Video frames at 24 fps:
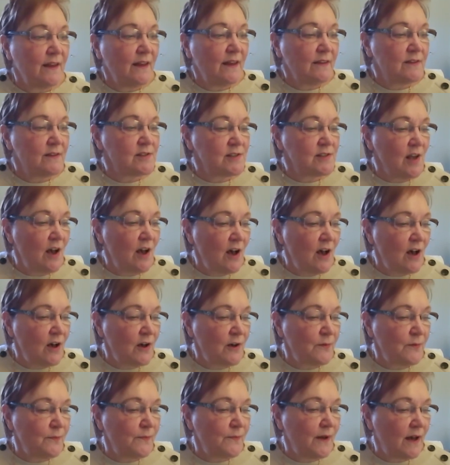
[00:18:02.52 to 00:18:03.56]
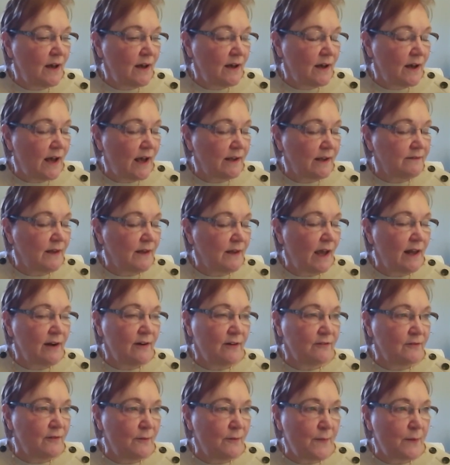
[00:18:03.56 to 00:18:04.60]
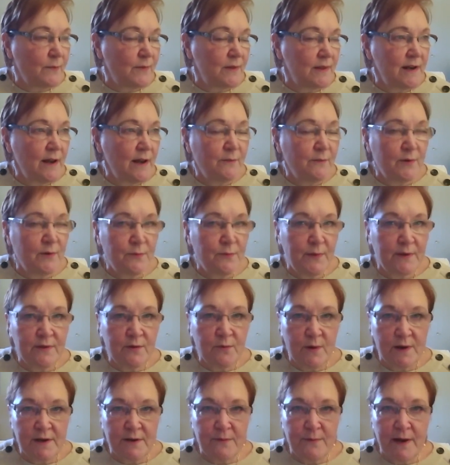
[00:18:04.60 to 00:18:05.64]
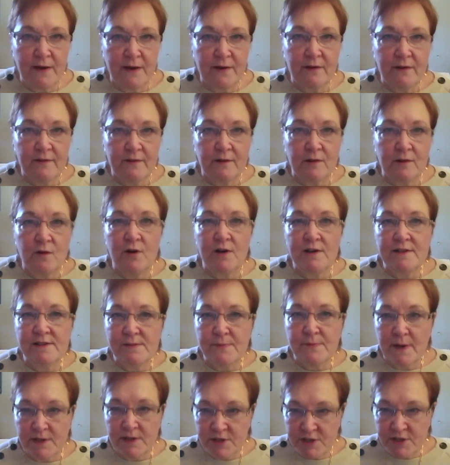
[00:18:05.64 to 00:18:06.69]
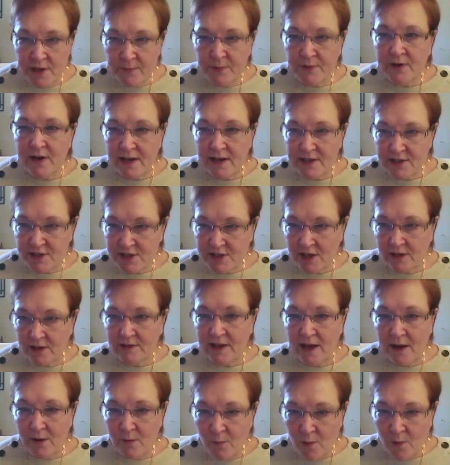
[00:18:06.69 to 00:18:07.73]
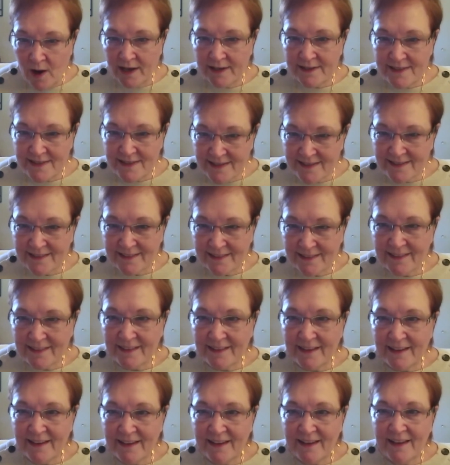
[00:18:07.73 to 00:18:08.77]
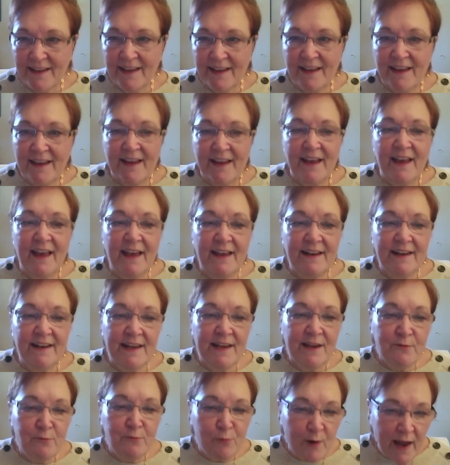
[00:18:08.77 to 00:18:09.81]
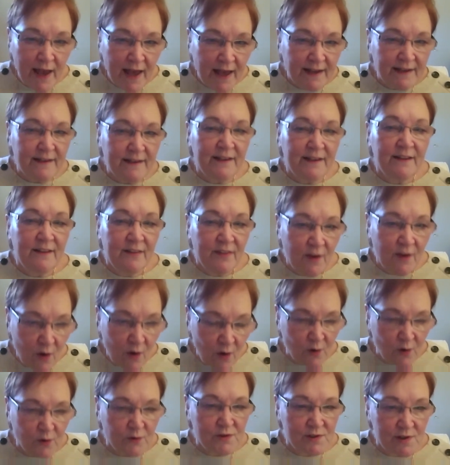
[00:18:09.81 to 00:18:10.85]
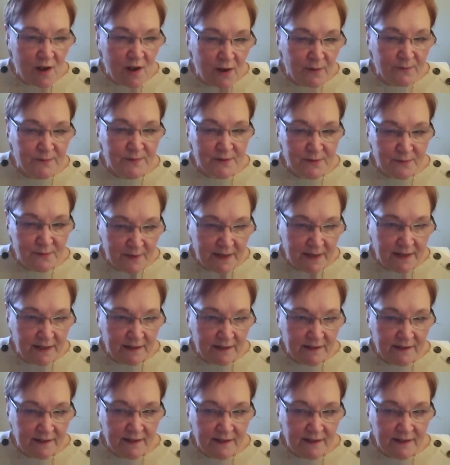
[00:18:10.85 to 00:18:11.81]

the Psalm. I don't remember the number, but the one about "the Lord is my shepherd, I shall not want." And he read the whole Psalm to me,